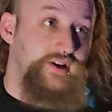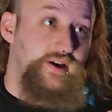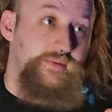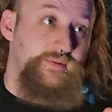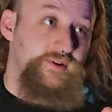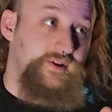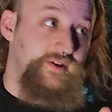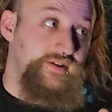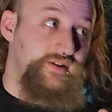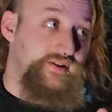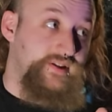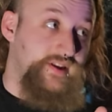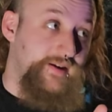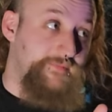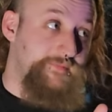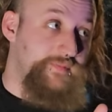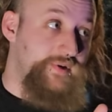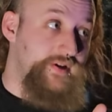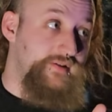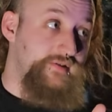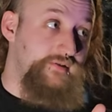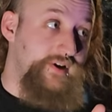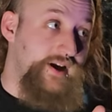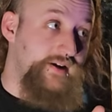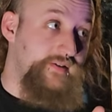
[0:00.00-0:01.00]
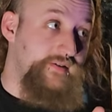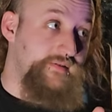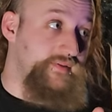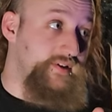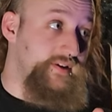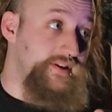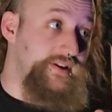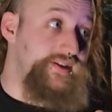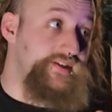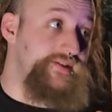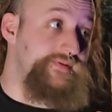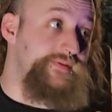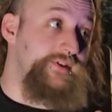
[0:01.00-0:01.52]
I mean, they've been around at
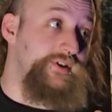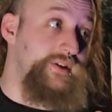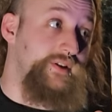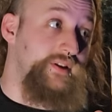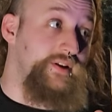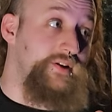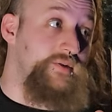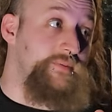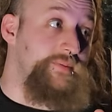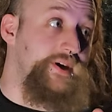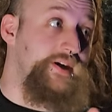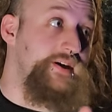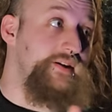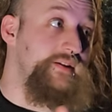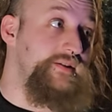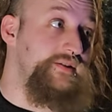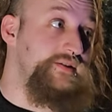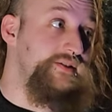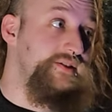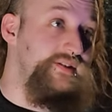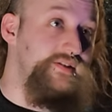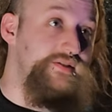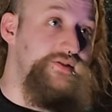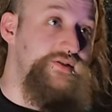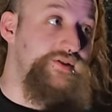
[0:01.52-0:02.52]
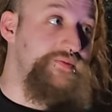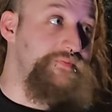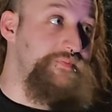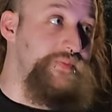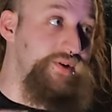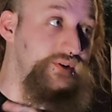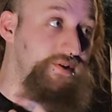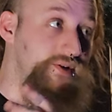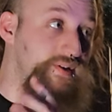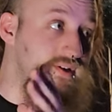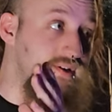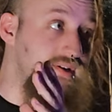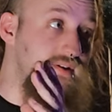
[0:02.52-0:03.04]
least for a little bit to just
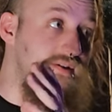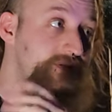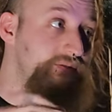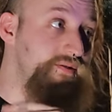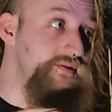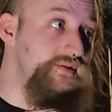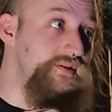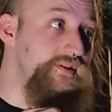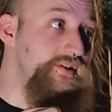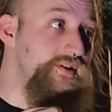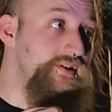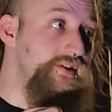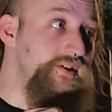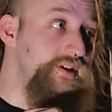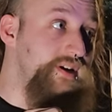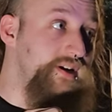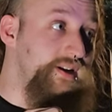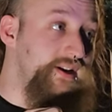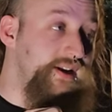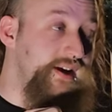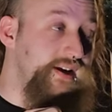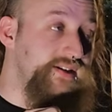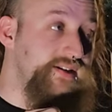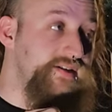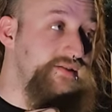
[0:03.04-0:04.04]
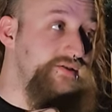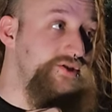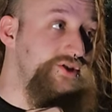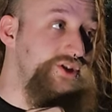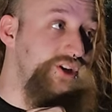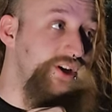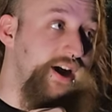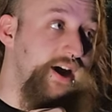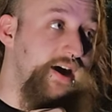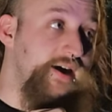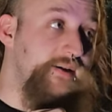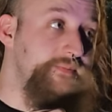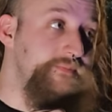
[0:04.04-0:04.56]
build a, a nice little
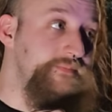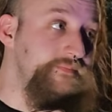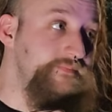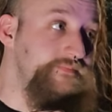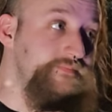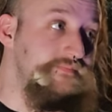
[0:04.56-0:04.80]
shop.